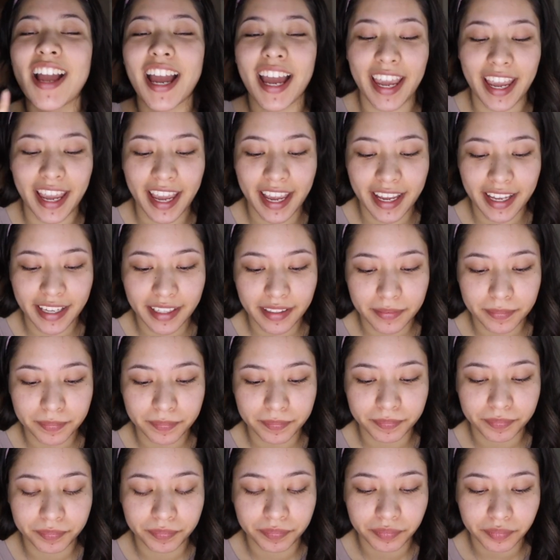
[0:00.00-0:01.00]
I hate.
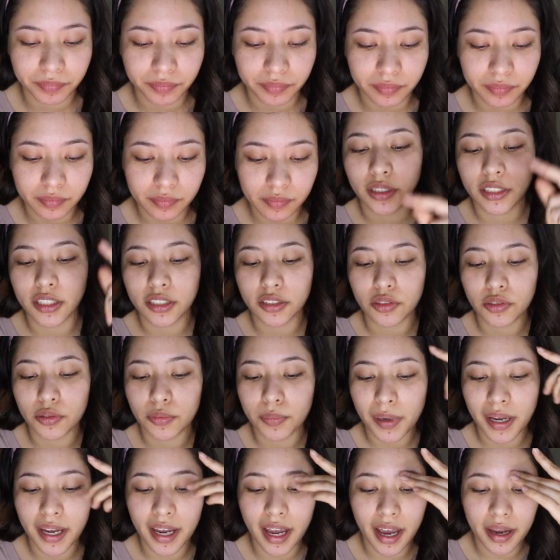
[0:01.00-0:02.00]
I'm gonna do
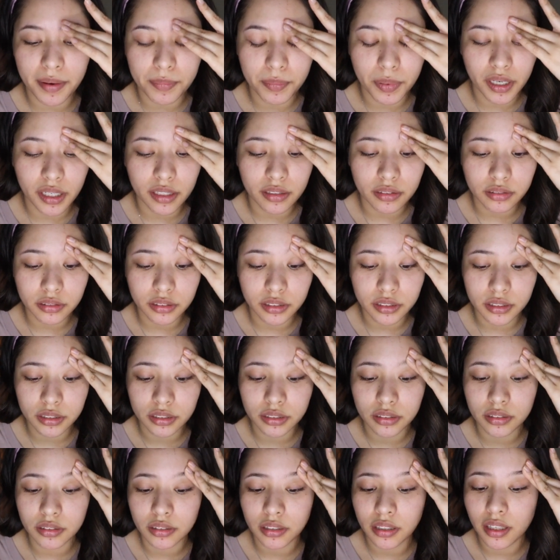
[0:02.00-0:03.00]
my eyebrows,
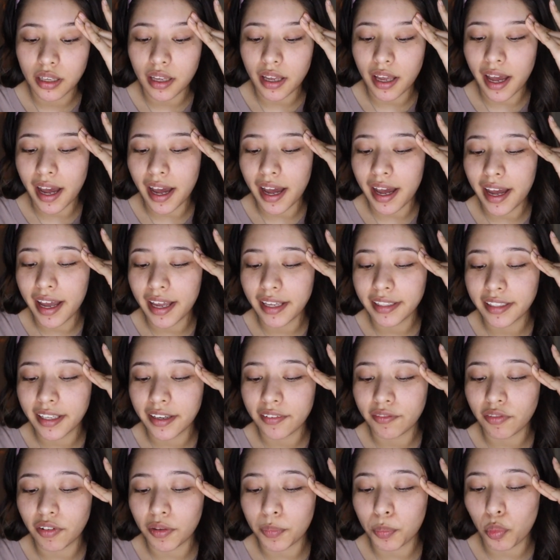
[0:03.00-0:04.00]
and
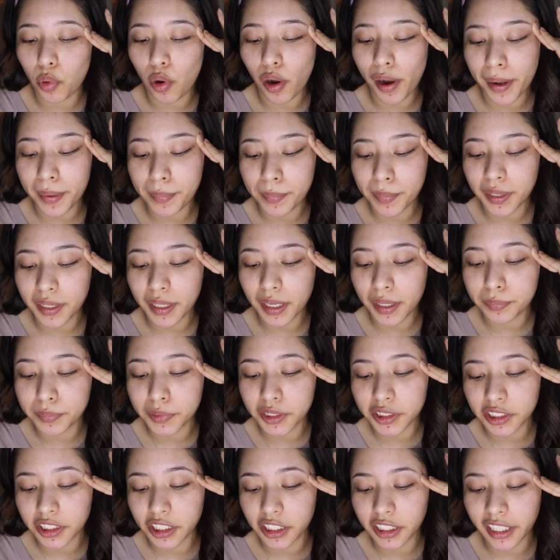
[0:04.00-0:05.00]
then for primer, I'm
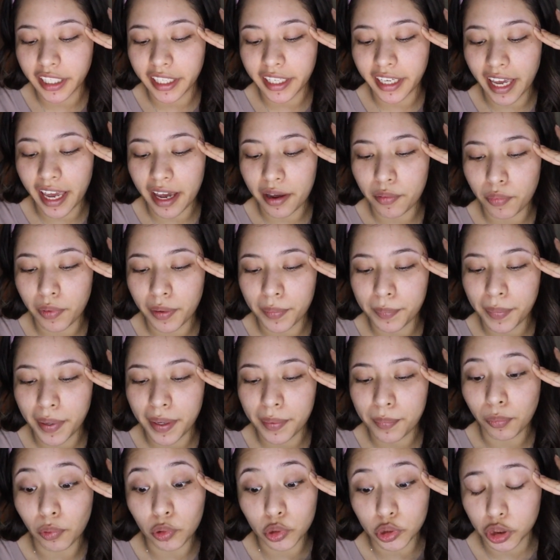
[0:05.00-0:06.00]
just looking at what
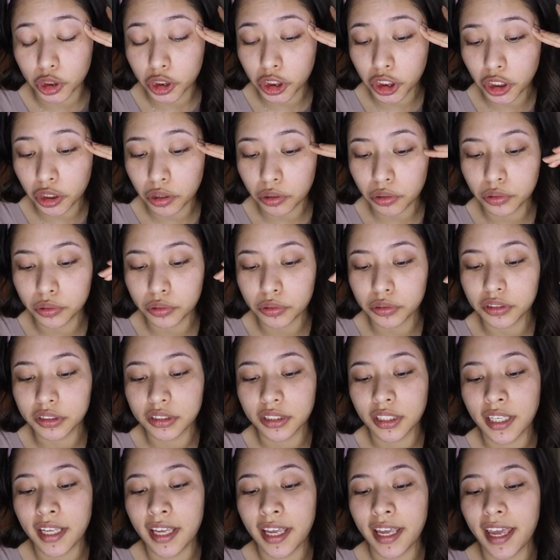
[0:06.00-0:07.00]
people chose,
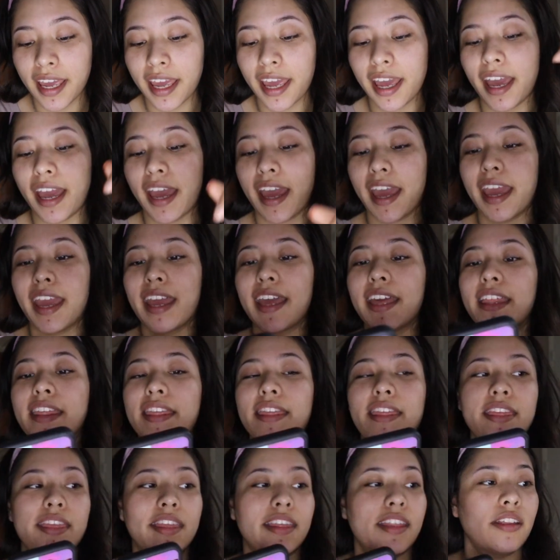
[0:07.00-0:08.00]

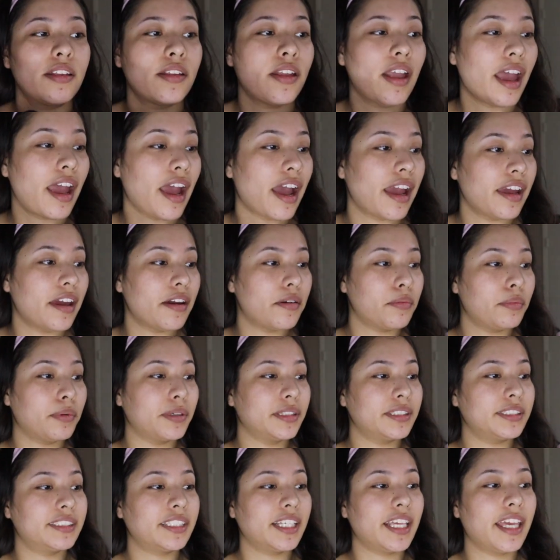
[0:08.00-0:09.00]
and it
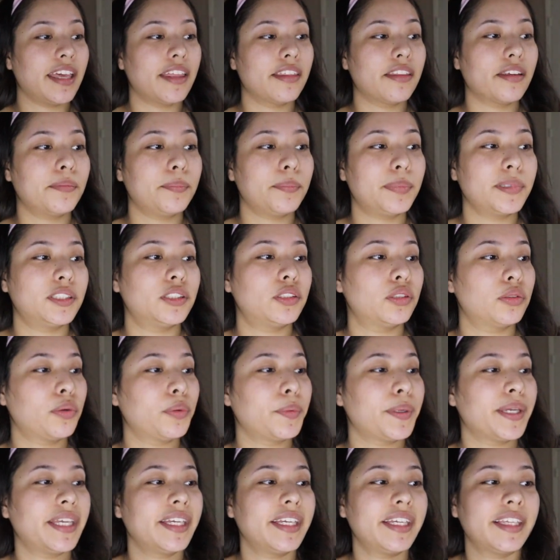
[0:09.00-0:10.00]
was either
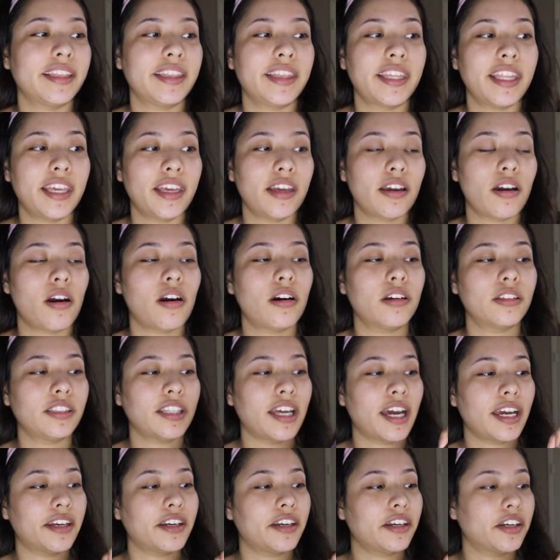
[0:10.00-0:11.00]
between the All
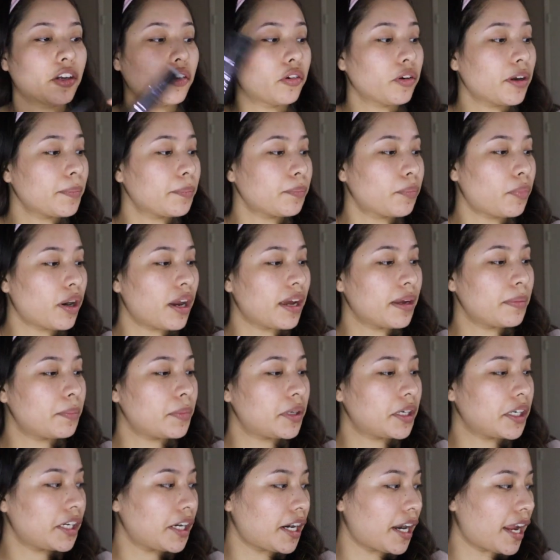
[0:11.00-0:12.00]
Nighter Grip
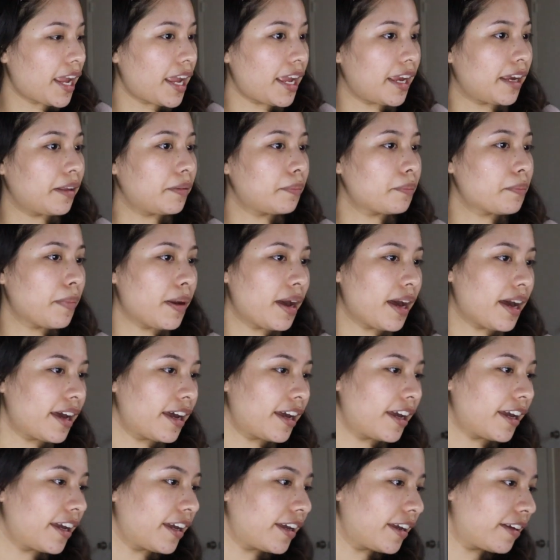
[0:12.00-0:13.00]
Primer and
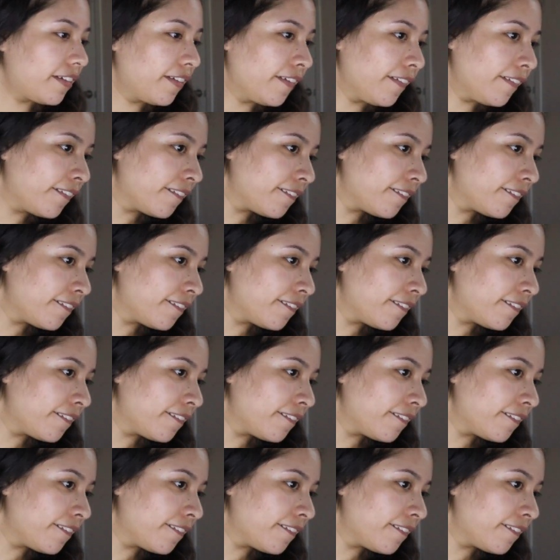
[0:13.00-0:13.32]
my